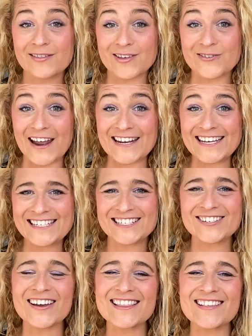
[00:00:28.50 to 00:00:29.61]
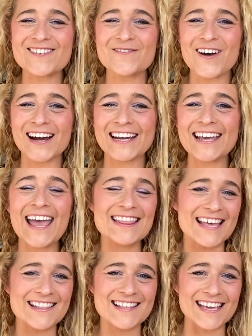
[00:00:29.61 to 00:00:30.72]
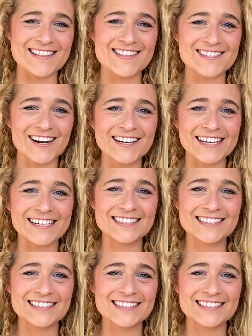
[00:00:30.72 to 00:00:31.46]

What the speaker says: you ready? Join the safari and let's get started.